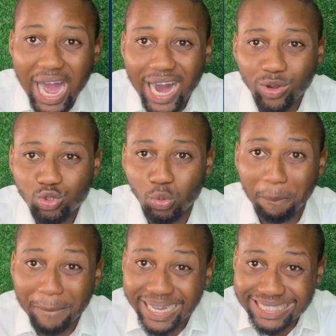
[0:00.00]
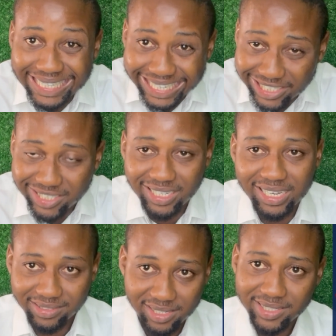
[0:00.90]
how to manage
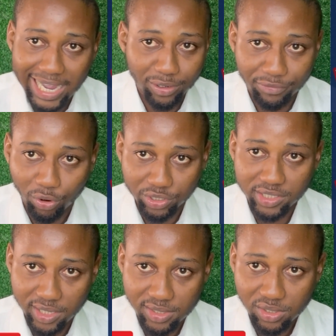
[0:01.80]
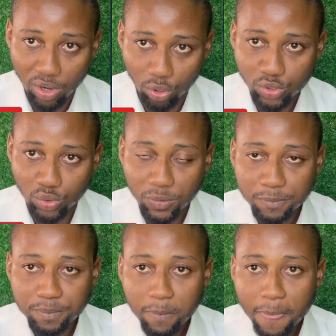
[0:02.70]
this kind of audience also.
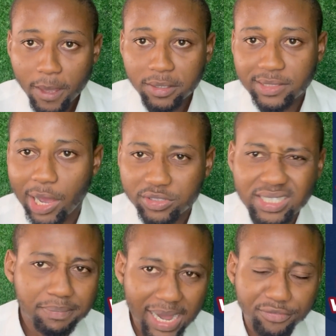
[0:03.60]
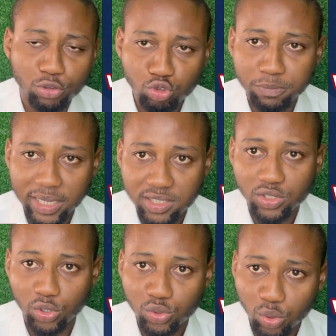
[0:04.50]
Now, the demand for 2-bed
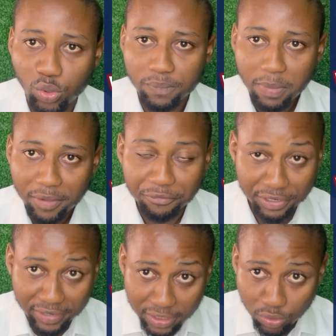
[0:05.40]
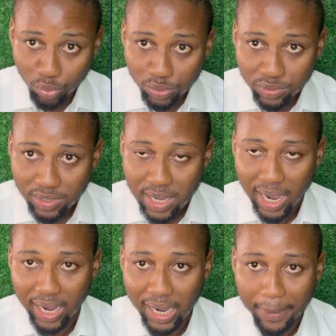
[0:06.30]
is also very, very good,
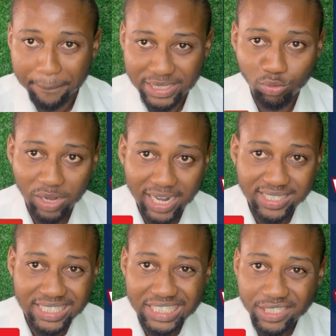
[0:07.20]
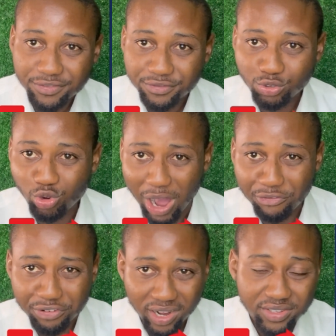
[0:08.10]
particularly if you are
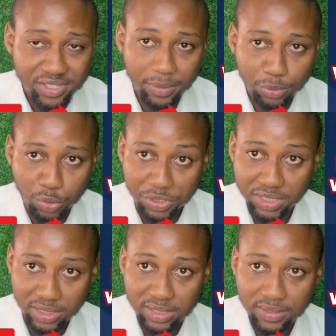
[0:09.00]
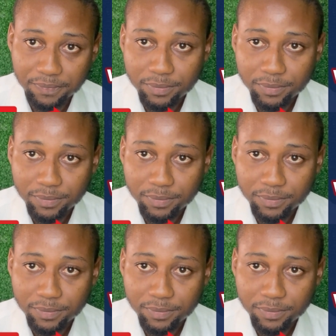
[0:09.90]
flexible with it.